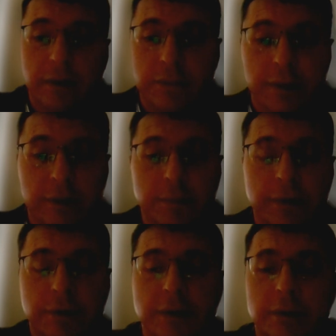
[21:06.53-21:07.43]
within the
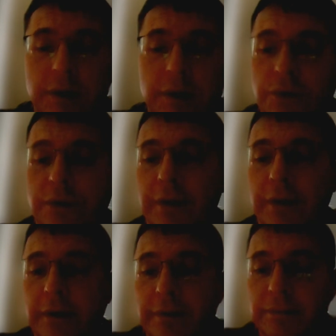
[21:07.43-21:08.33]
building. Sorry for that.